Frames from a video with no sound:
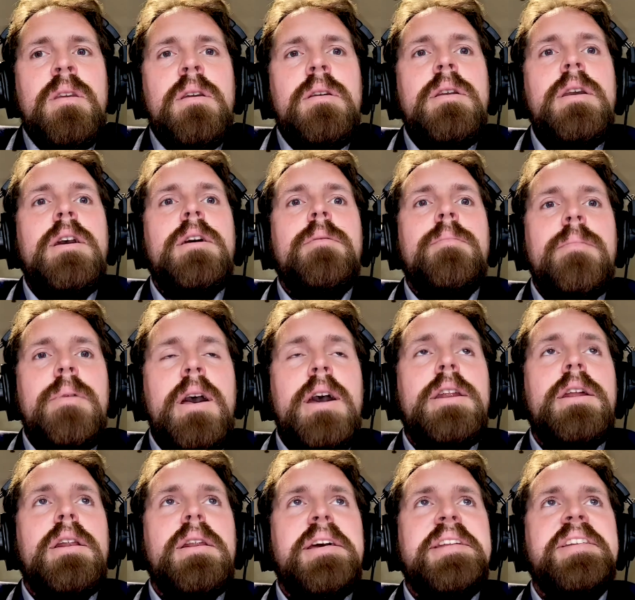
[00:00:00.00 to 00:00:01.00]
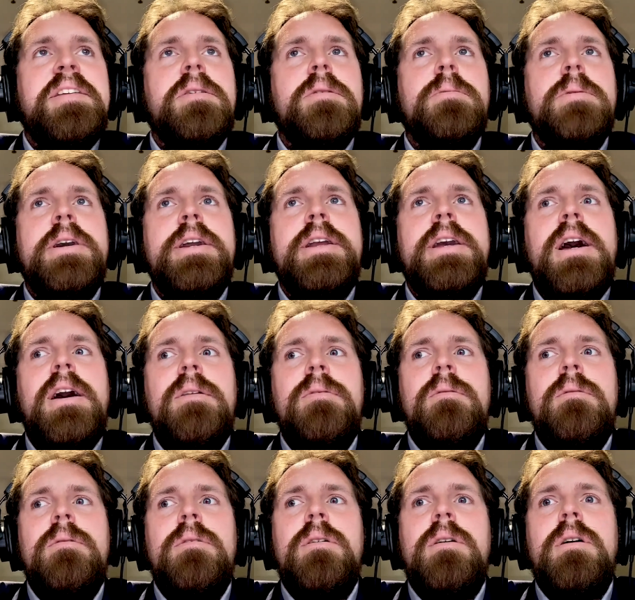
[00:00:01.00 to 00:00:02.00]
Yeah, and unless you're looking at
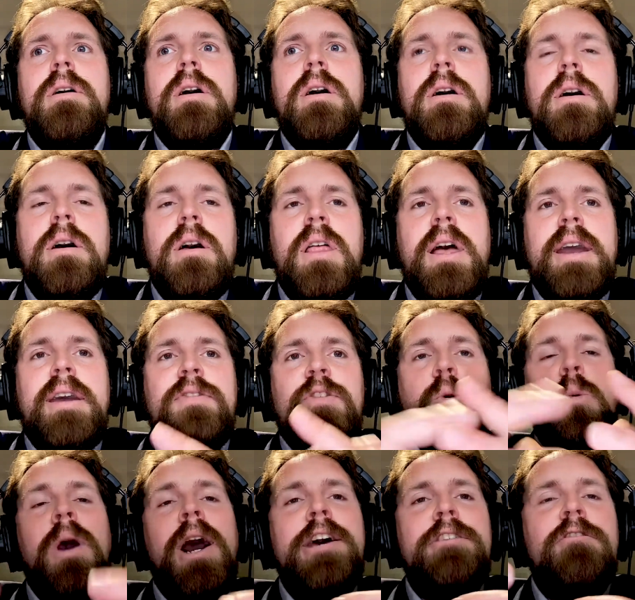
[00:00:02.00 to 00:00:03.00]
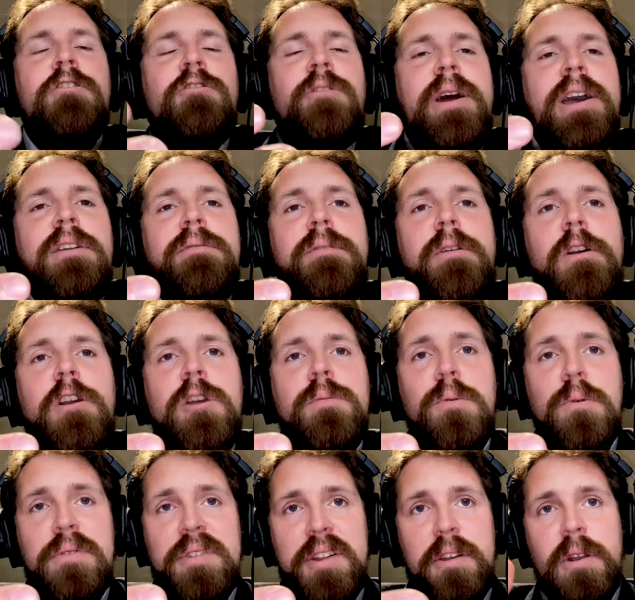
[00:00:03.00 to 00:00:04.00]
like the wider array of
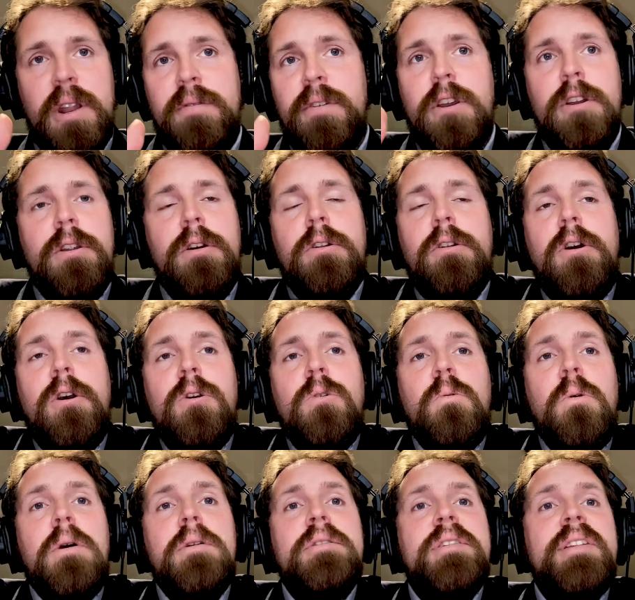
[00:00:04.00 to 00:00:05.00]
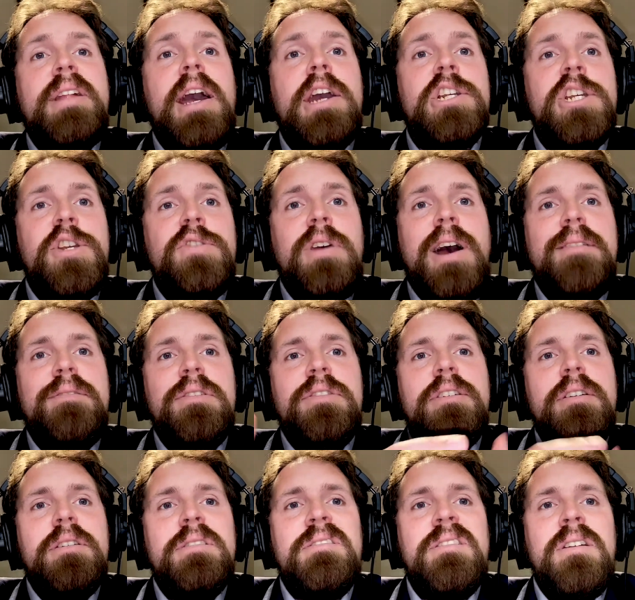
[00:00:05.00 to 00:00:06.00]
variables, you're never going to know what's actually driving
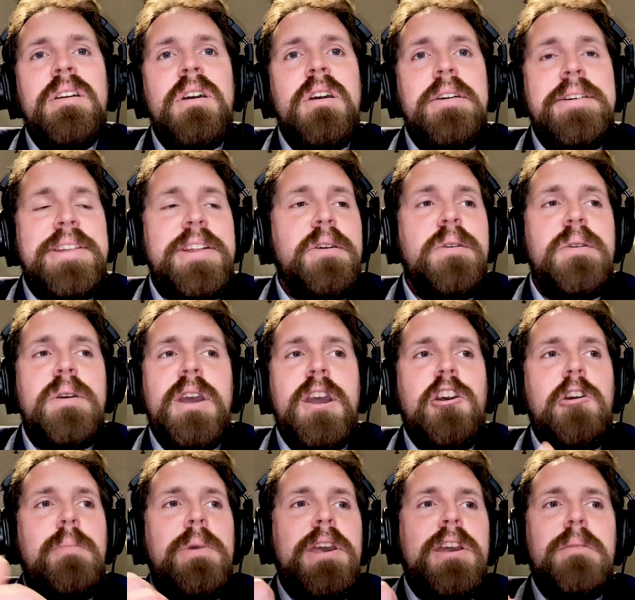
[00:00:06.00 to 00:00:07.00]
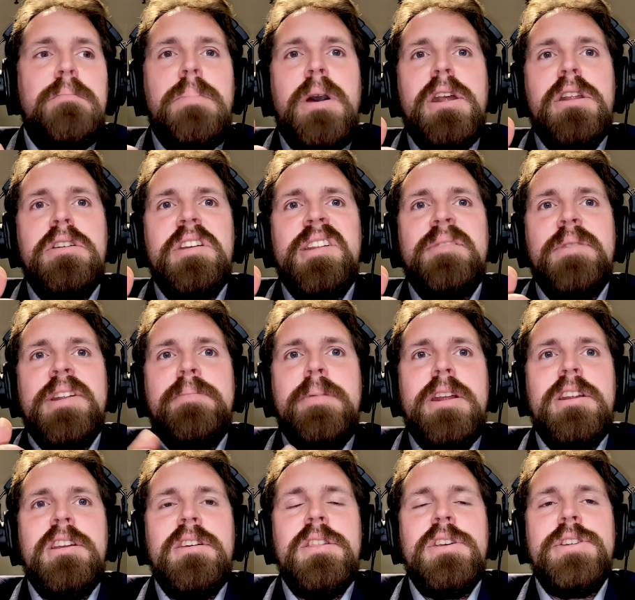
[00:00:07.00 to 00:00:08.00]
things. So it could be competitors were
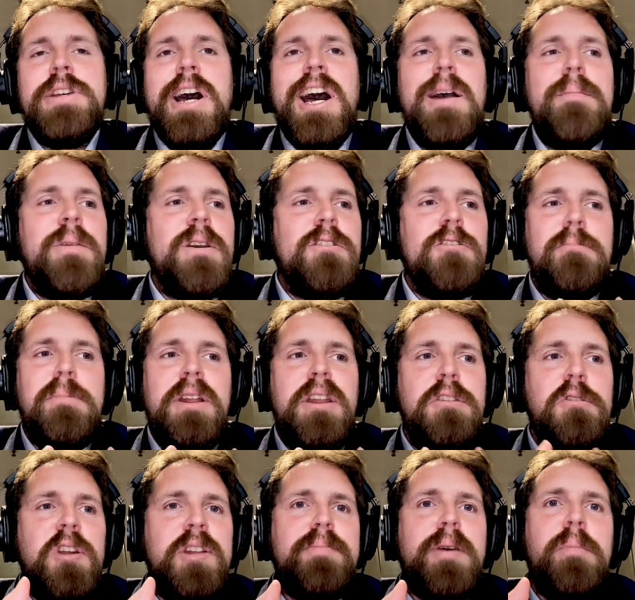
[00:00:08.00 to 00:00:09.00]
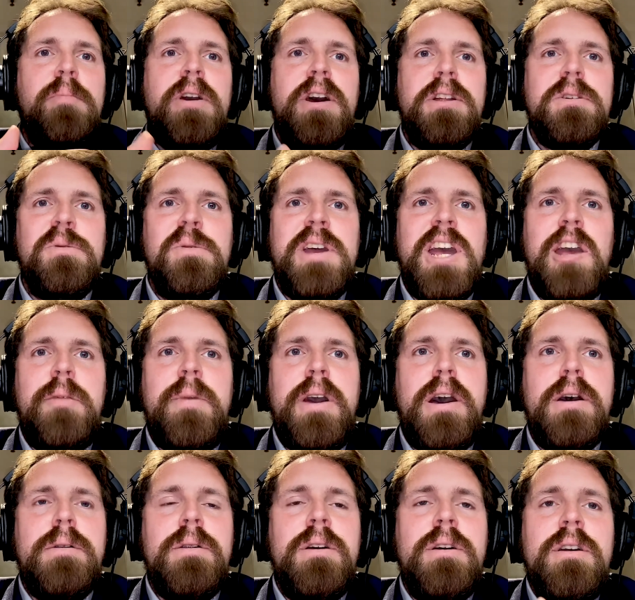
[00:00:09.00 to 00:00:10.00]
spending at the time. It could have been a newspaper article came
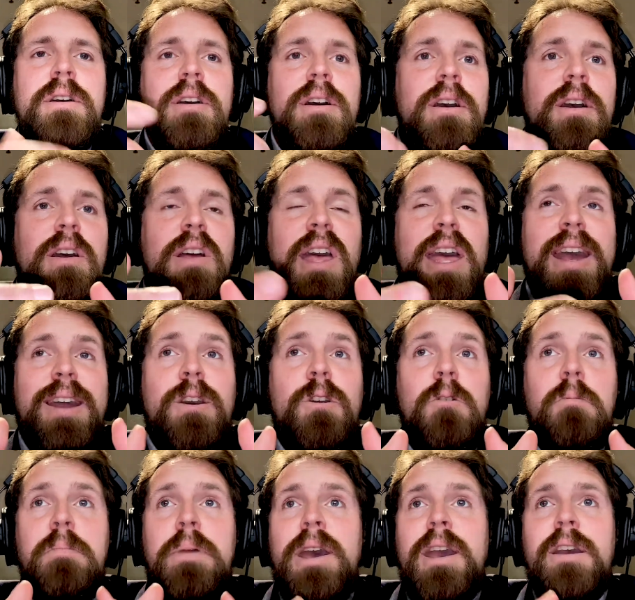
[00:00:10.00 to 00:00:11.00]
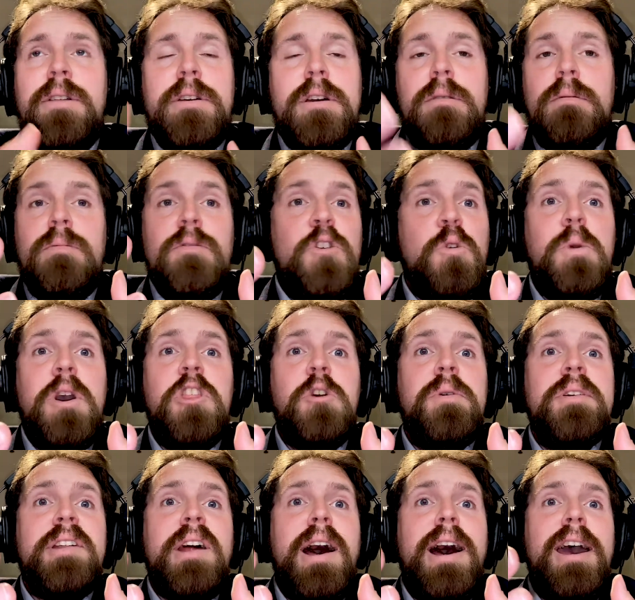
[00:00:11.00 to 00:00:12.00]
out. It could be that the weather
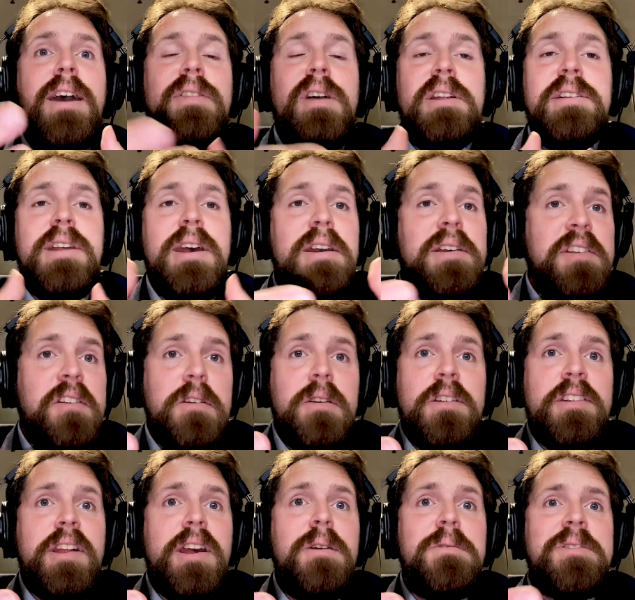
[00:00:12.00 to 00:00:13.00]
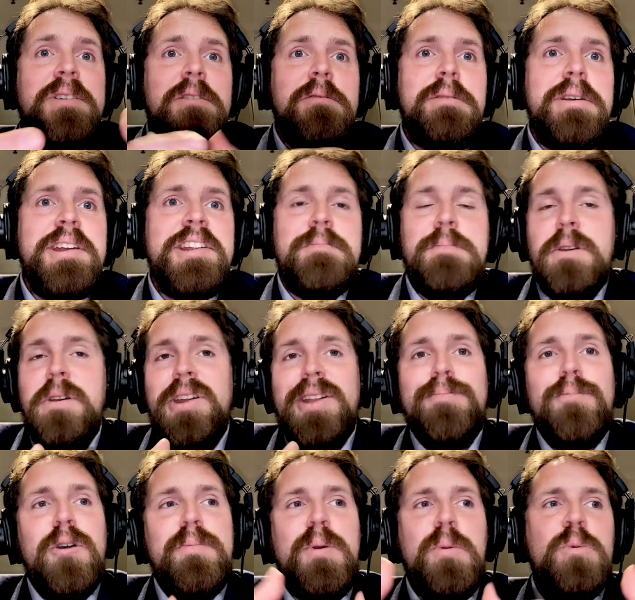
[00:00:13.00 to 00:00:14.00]
was higher that day, so your sales increased because
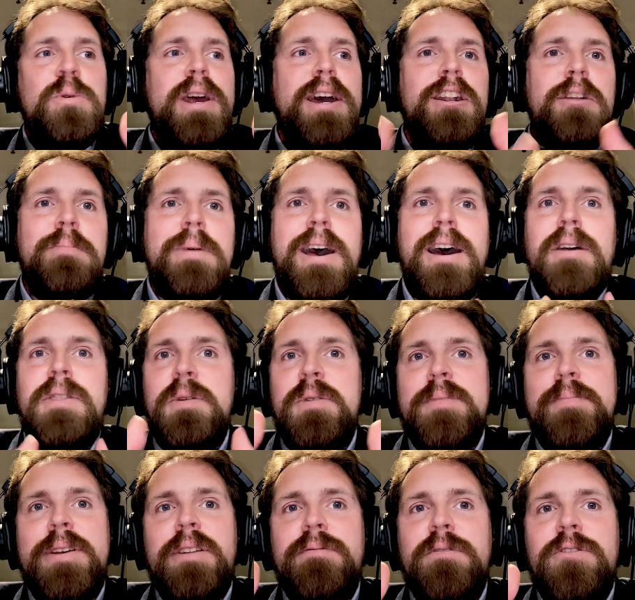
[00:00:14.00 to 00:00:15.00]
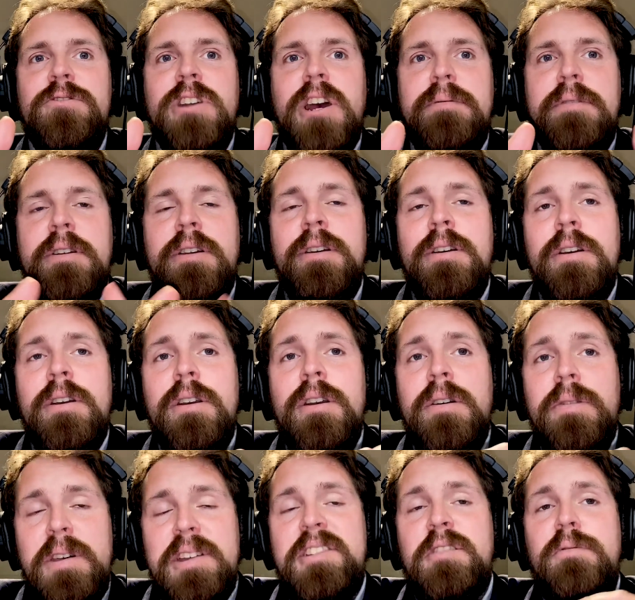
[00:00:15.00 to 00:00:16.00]
more people were out and about and there was better foot traffic.
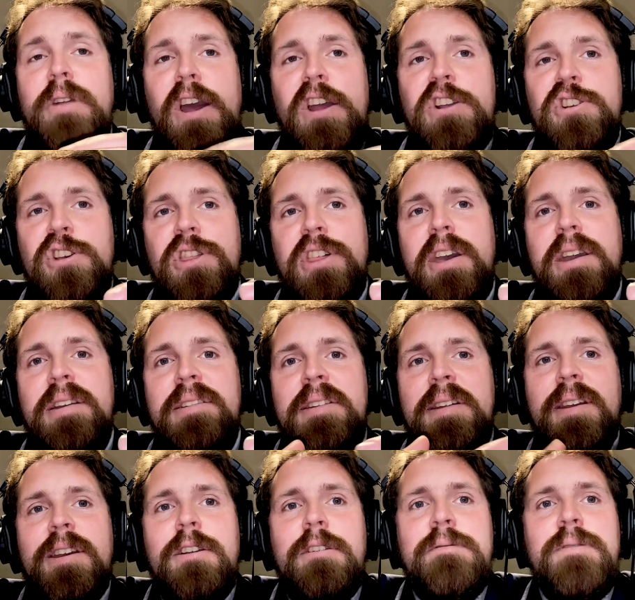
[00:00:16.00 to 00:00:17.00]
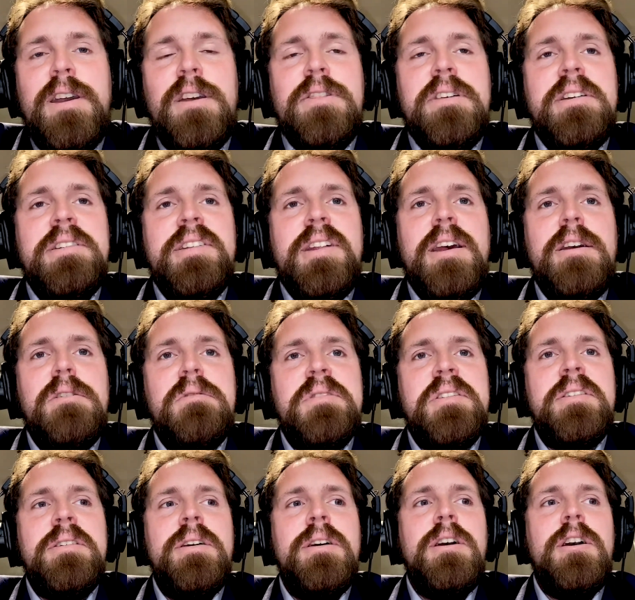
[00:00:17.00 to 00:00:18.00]
There's a range of things that can affect these
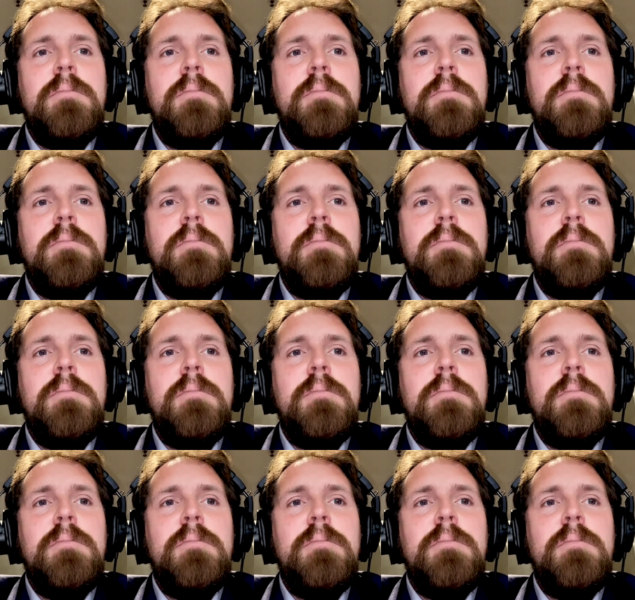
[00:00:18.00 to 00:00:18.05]
sales.